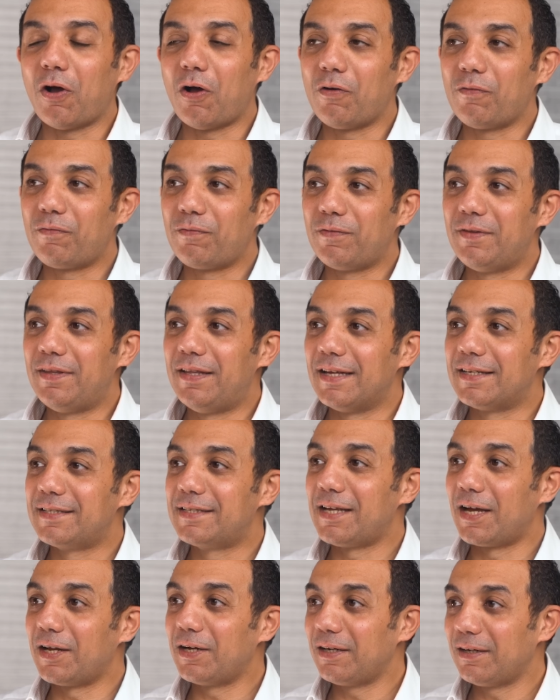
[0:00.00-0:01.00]
of the
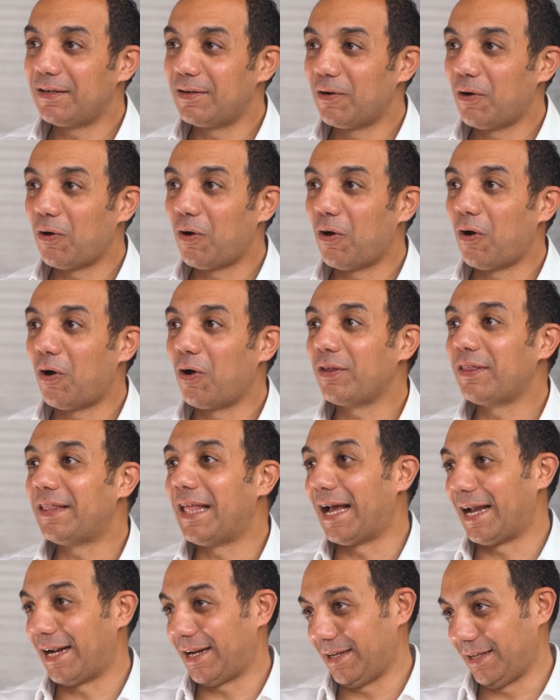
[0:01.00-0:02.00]
sun on
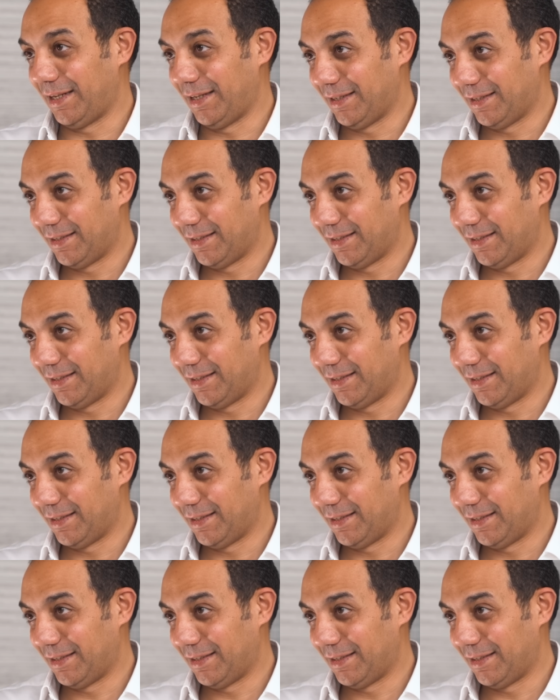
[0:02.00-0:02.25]
the acne.